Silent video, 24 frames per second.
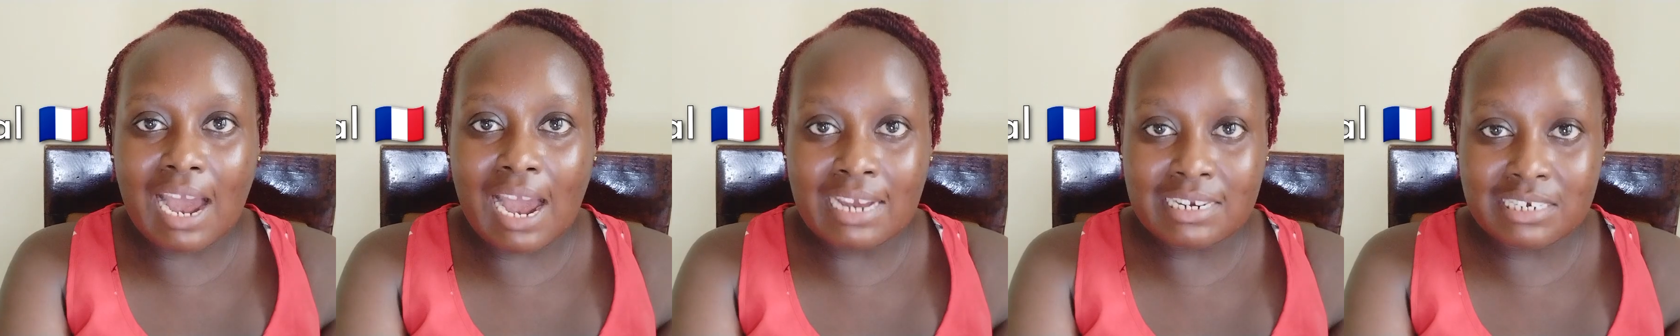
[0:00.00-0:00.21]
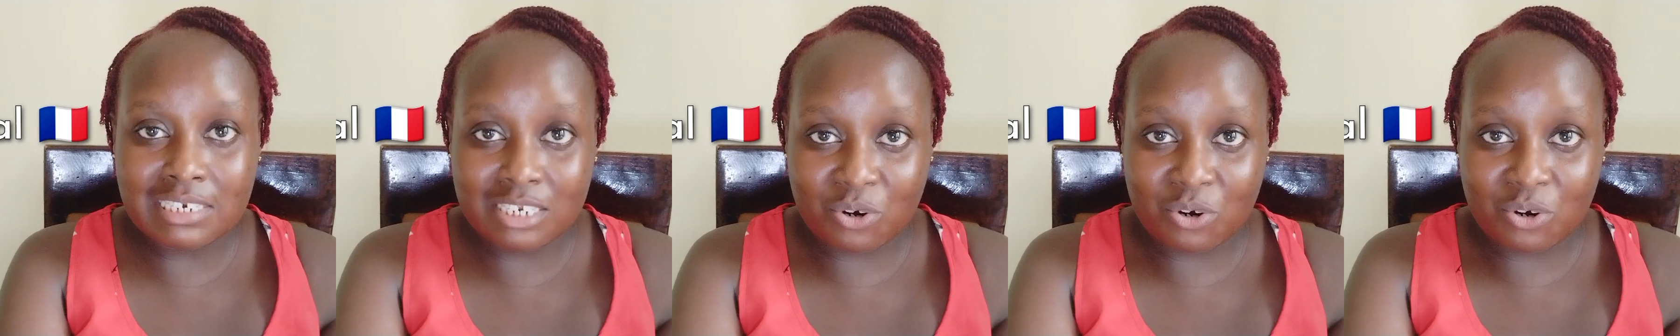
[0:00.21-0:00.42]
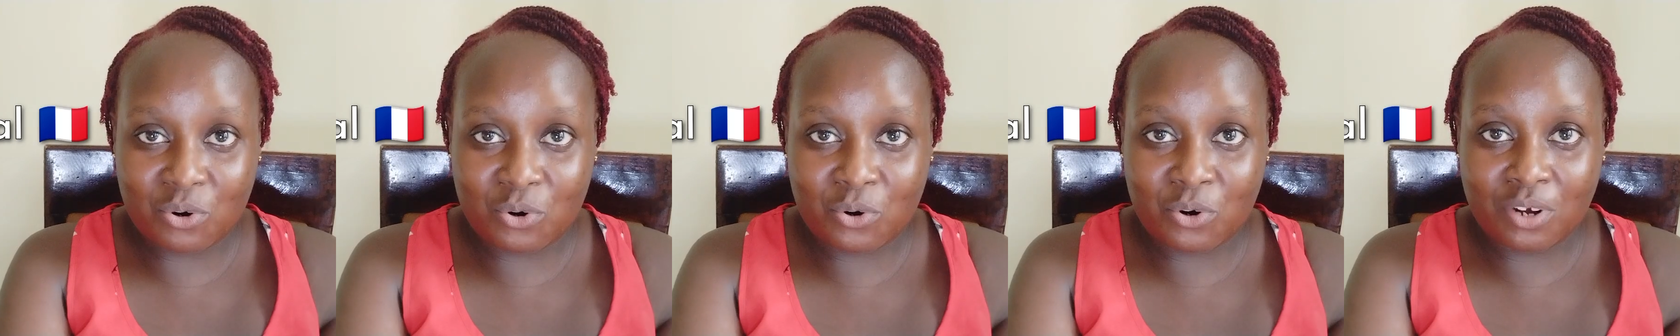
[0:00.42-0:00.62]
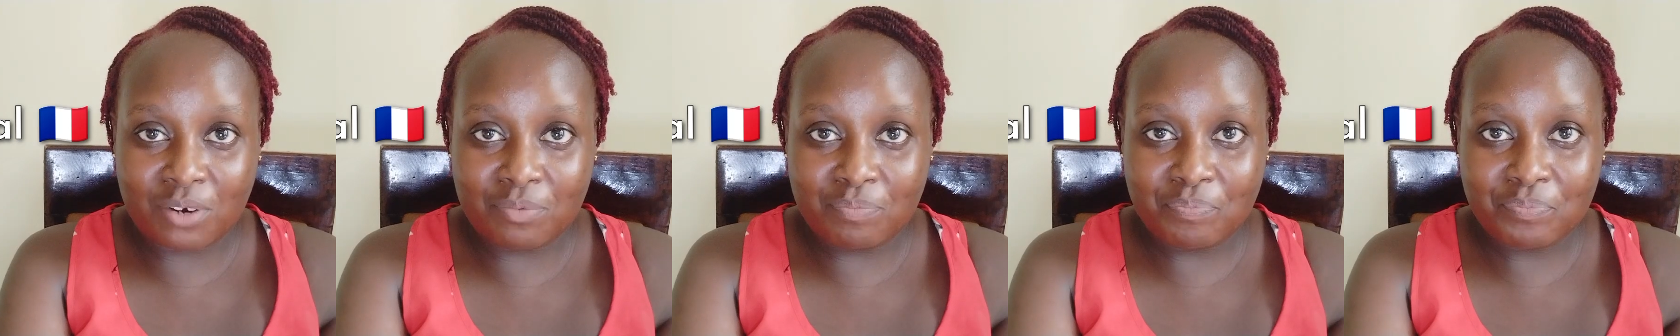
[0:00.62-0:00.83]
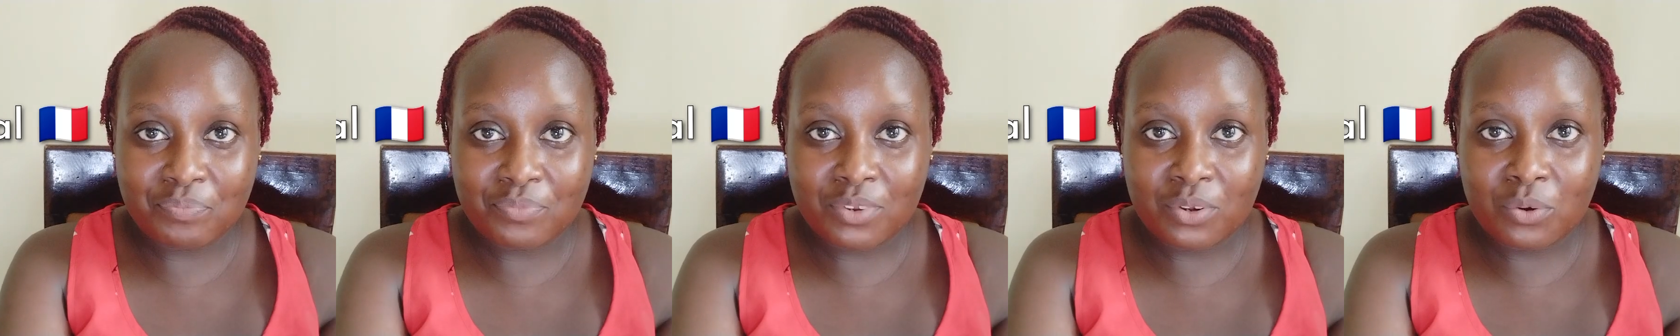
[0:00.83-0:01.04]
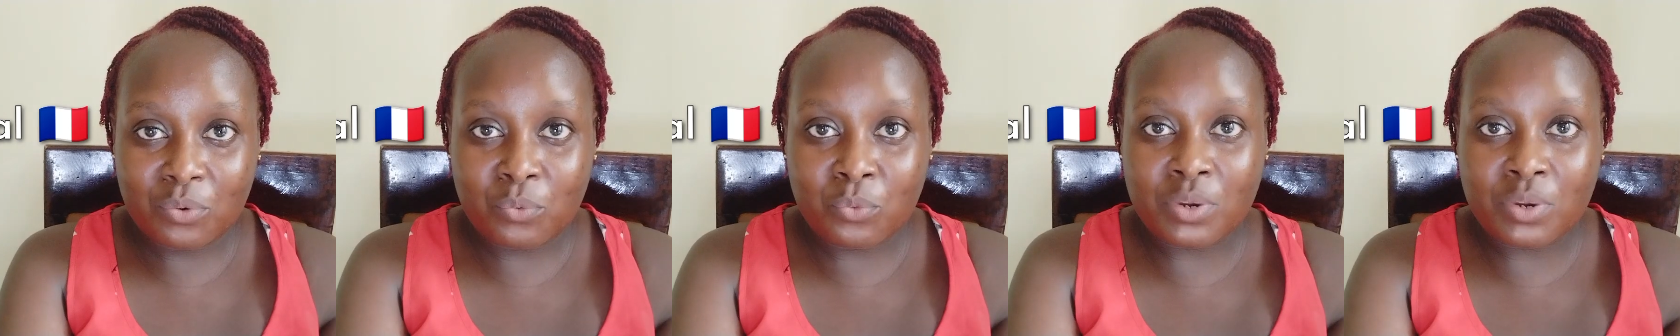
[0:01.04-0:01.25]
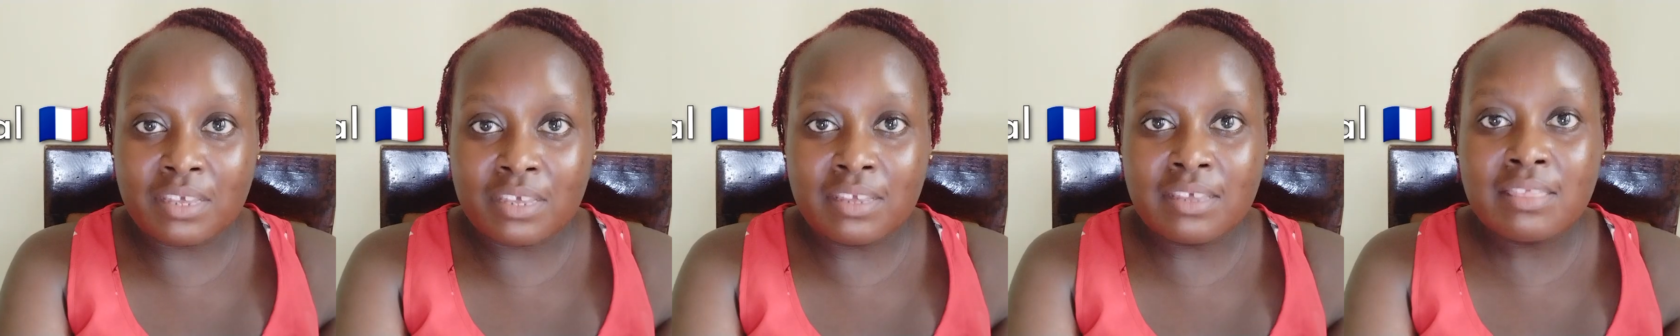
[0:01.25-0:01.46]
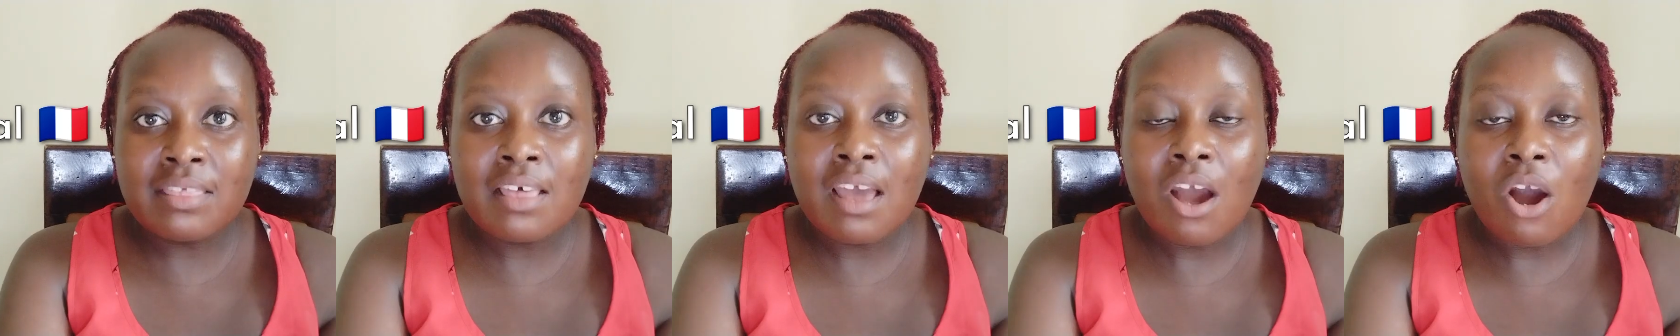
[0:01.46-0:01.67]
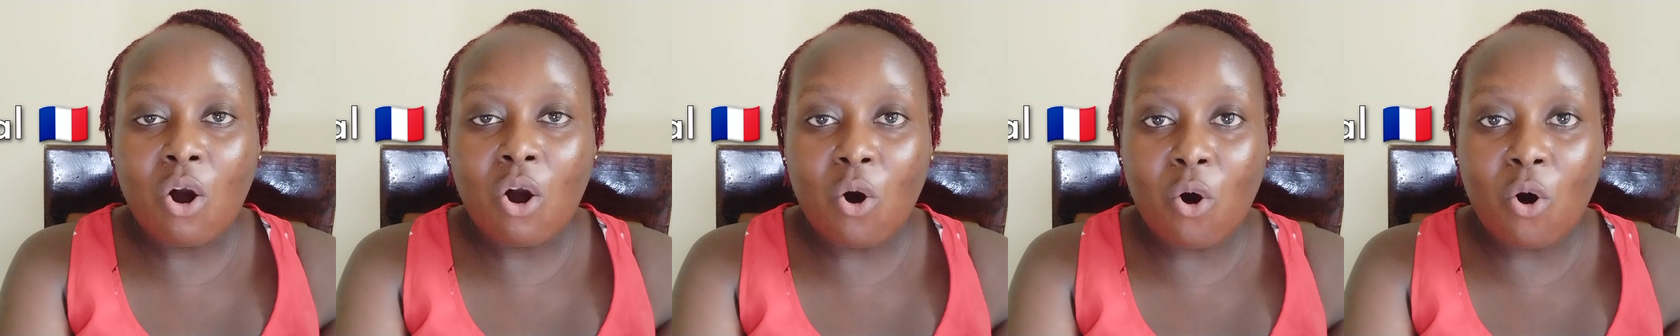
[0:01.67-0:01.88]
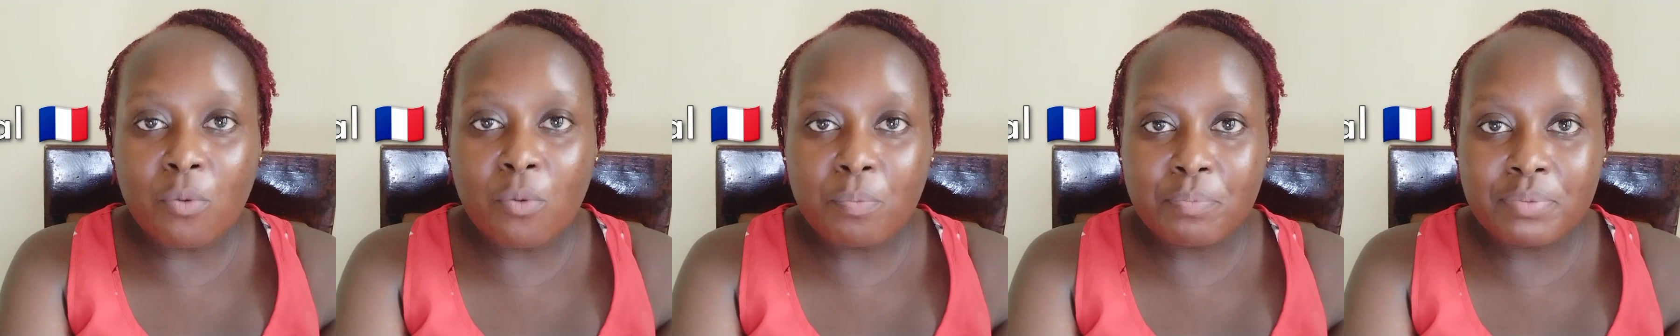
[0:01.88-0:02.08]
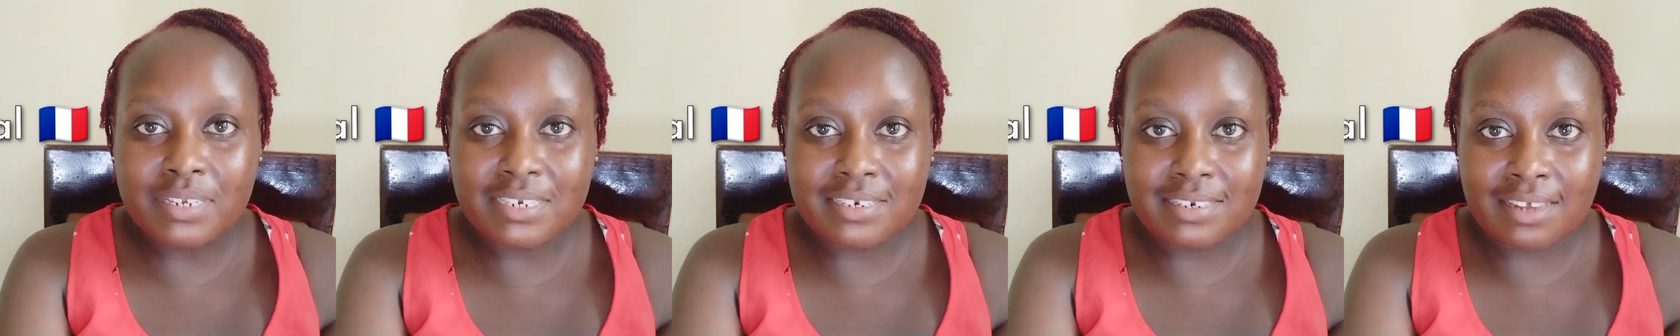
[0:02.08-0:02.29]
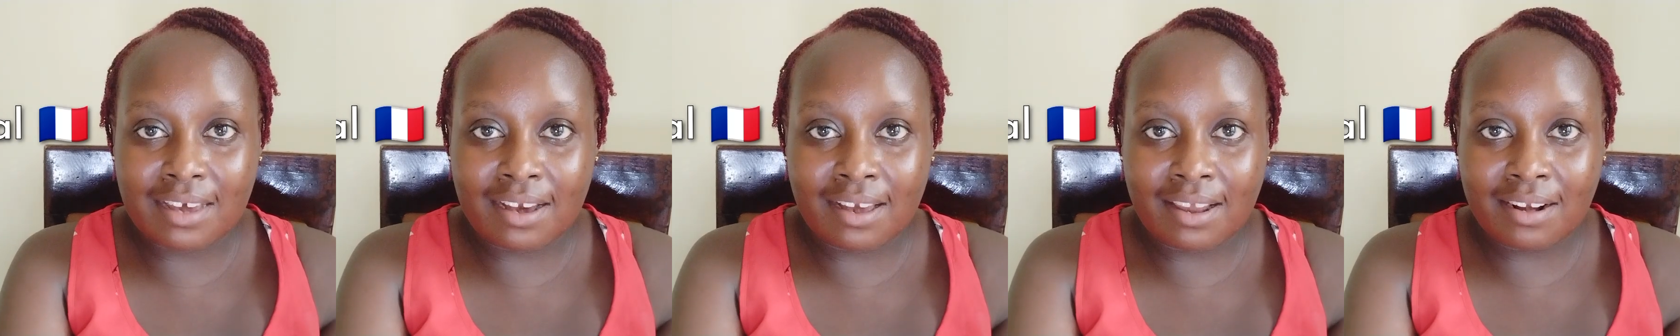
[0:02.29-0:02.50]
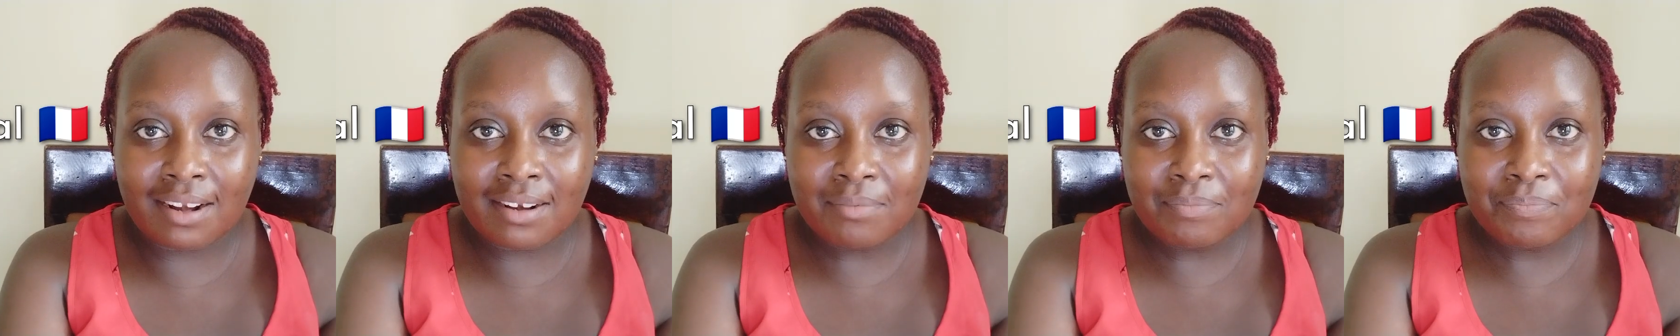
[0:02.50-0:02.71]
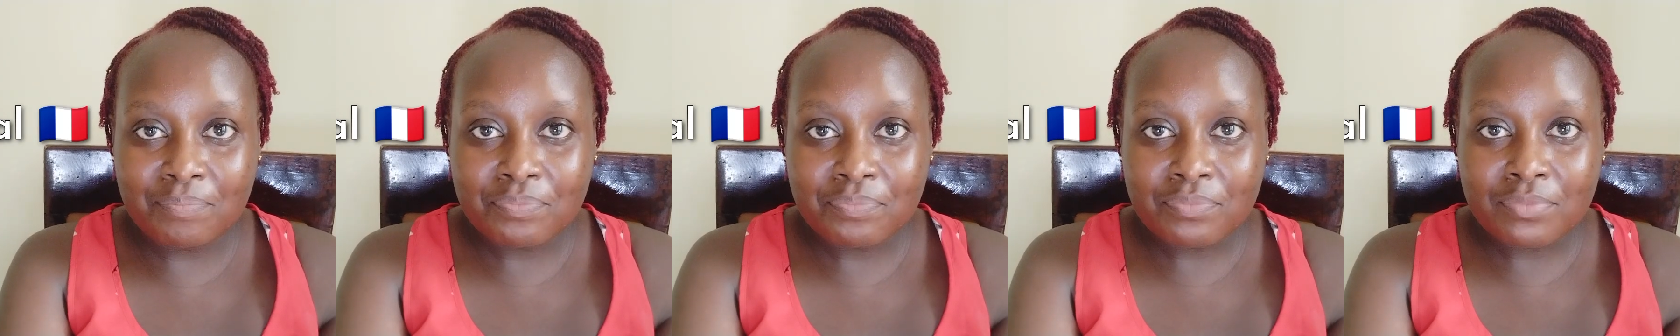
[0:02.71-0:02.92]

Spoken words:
article with hôpital,